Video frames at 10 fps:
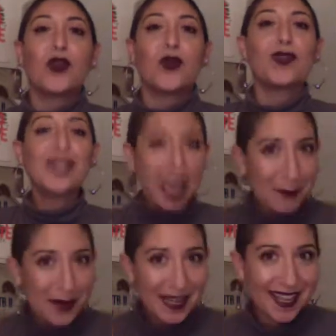What's
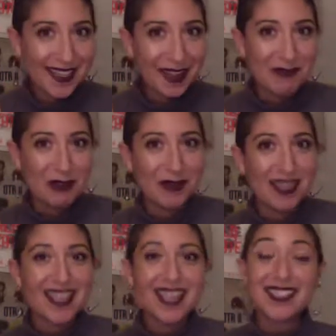happening in that
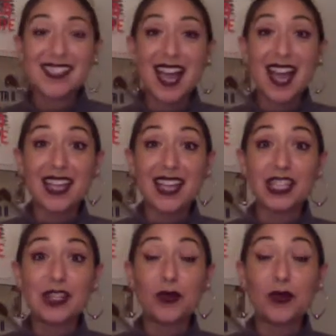moment is that
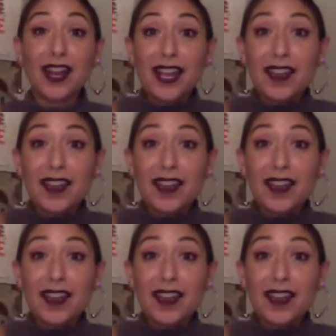you're